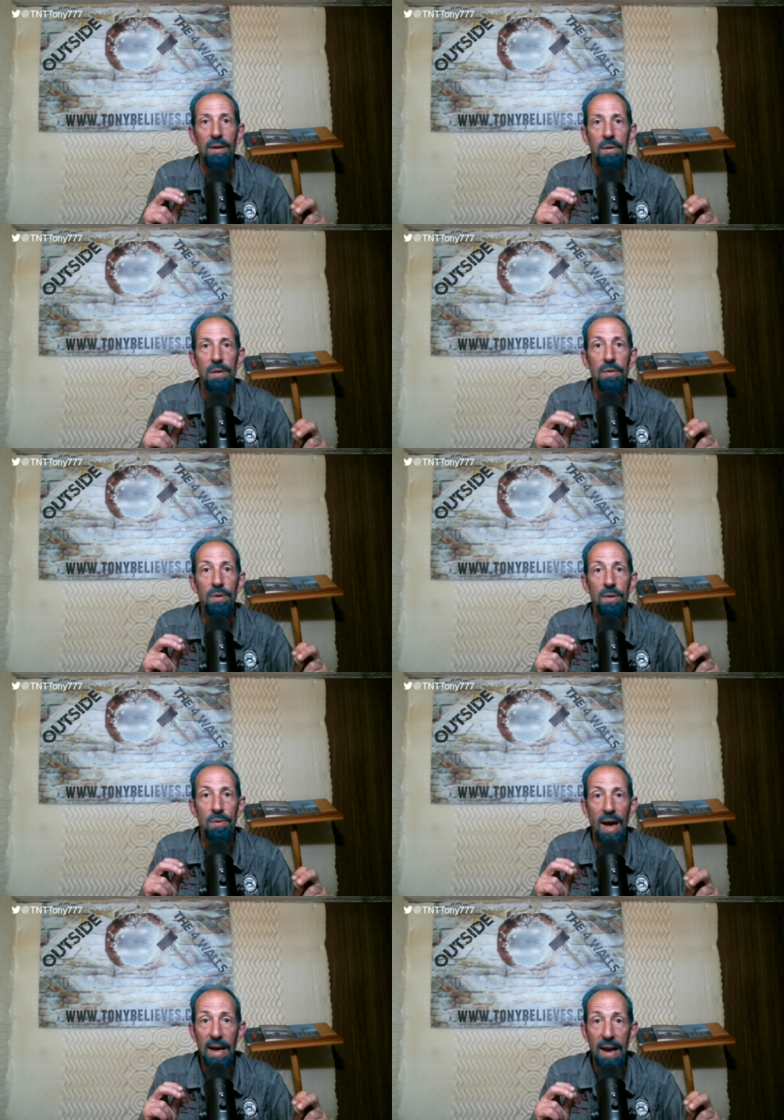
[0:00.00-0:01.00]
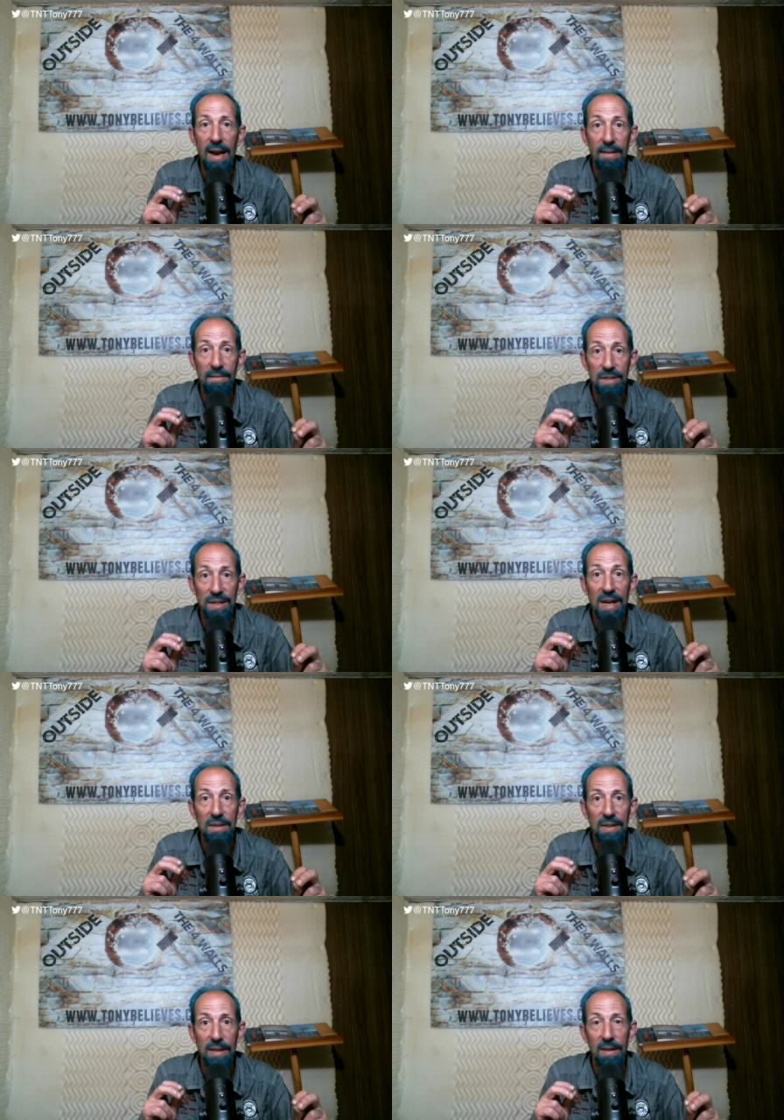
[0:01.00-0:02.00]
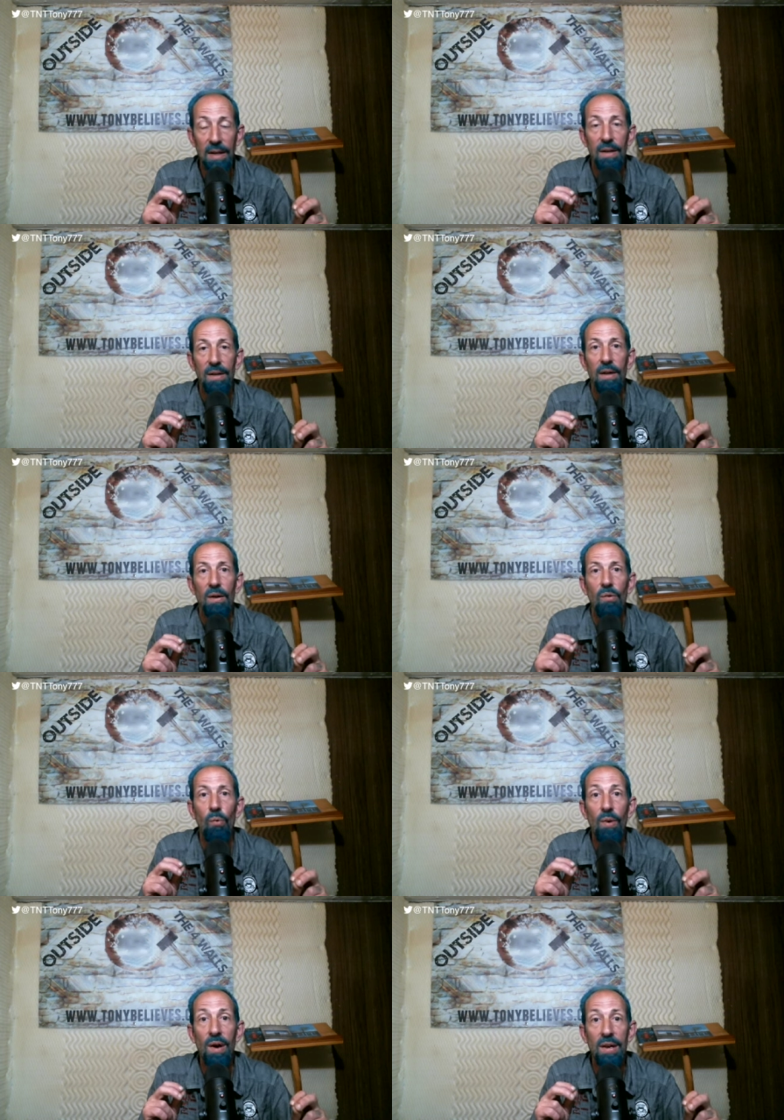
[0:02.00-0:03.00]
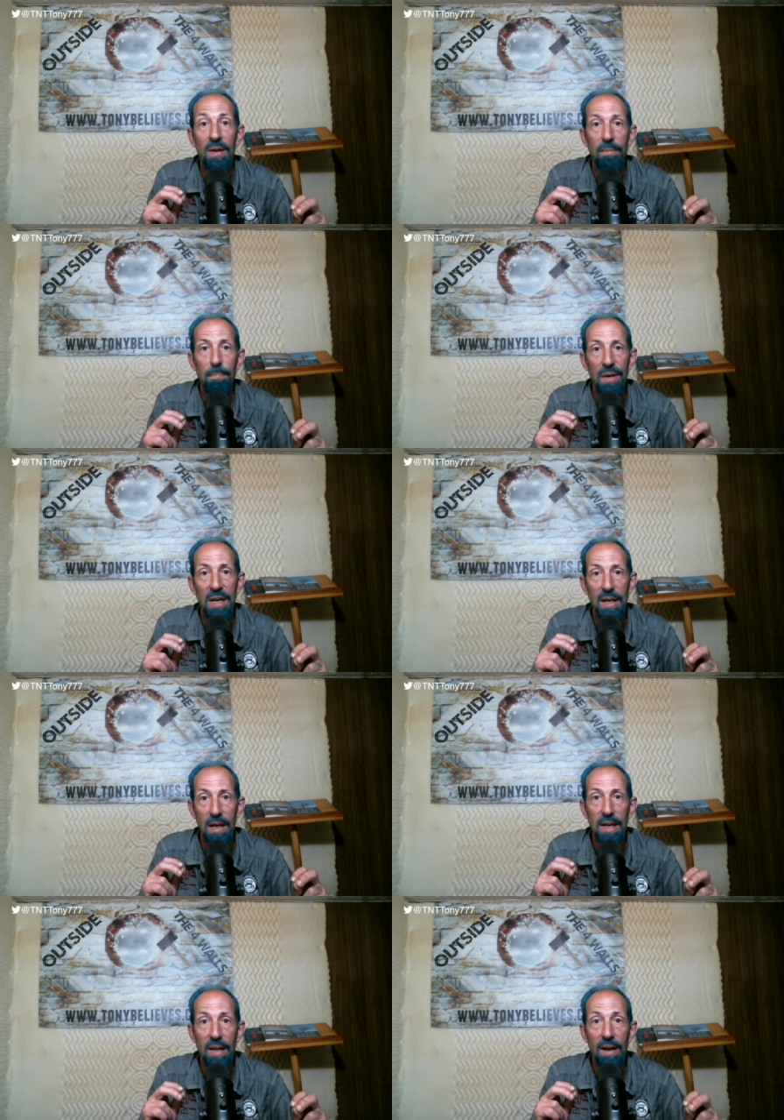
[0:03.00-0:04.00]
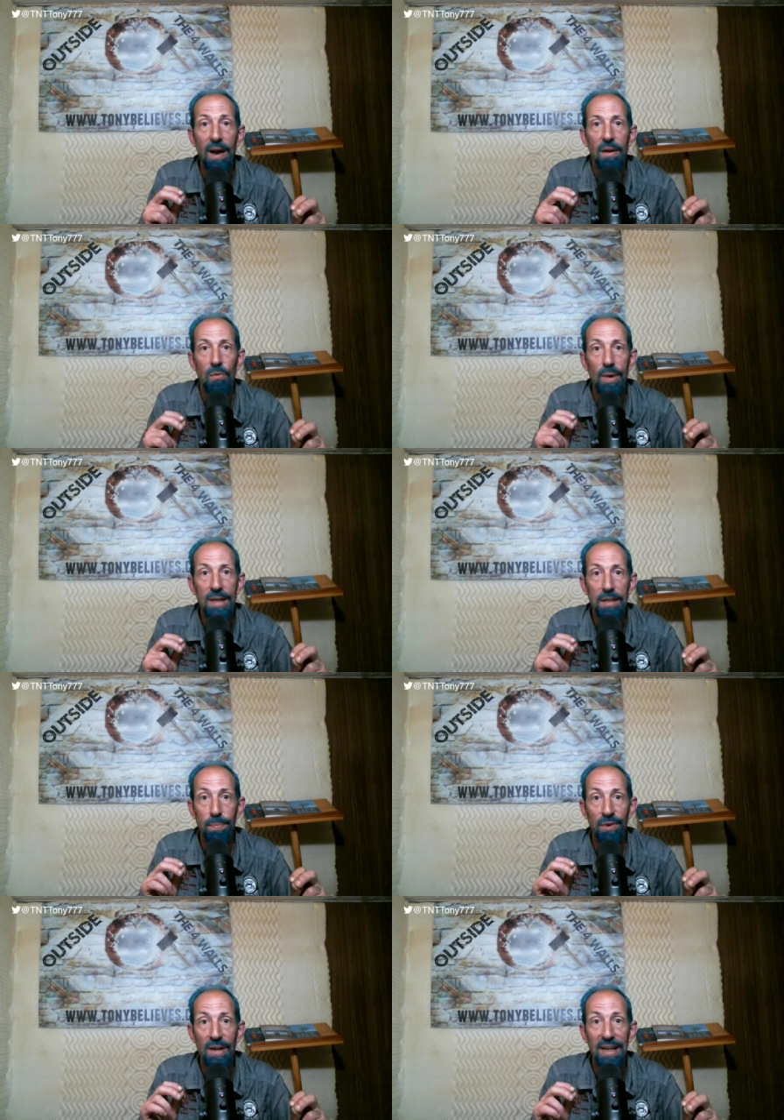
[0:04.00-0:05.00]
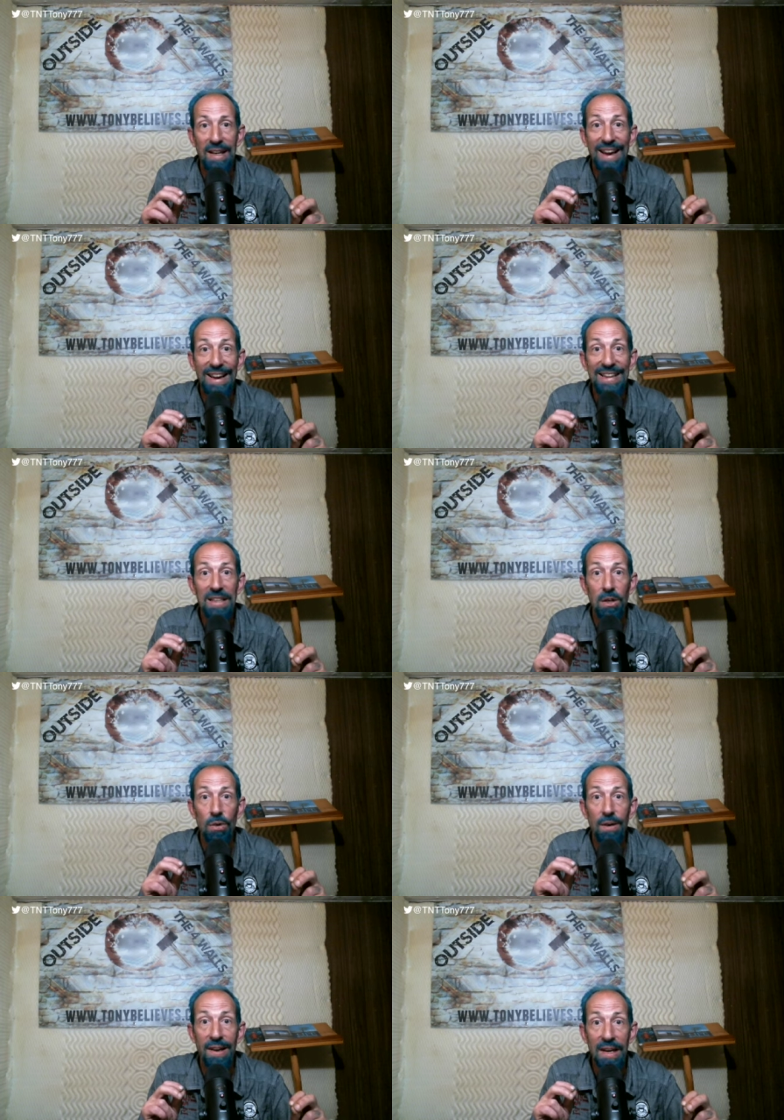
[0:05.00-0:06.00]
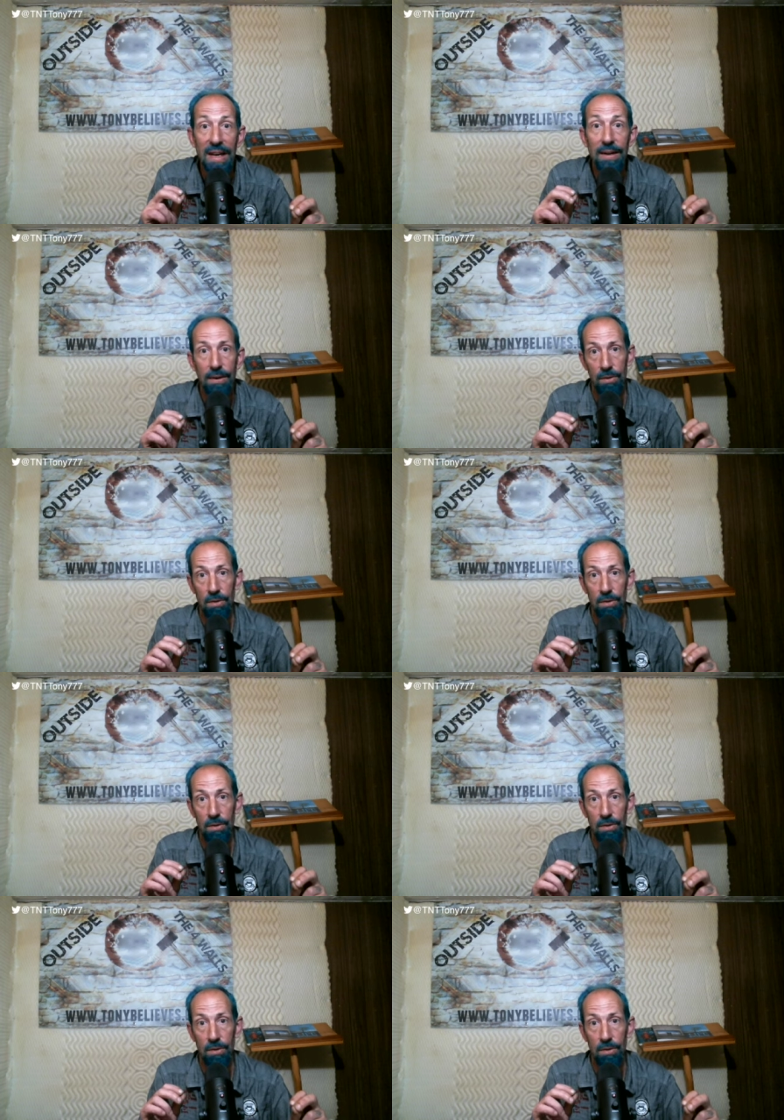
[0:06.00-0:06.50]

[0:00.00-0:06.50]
You do not have Satan, one being, whispering in your ear.